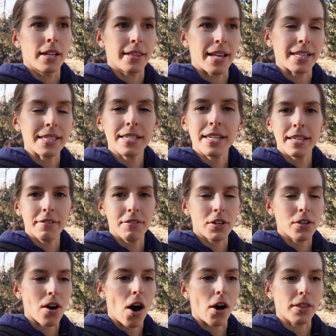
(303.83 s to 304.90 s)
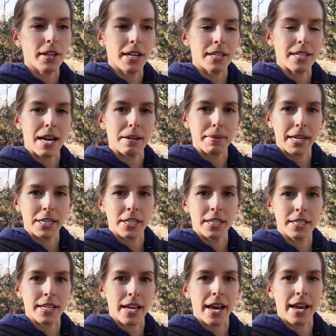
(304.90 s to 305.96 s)
that's to give you all the
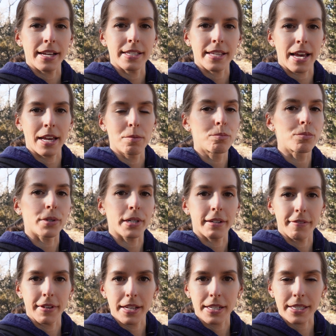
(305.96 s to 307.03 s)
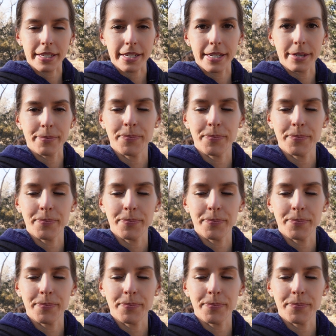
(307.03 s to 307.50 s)
adaptations I said previously.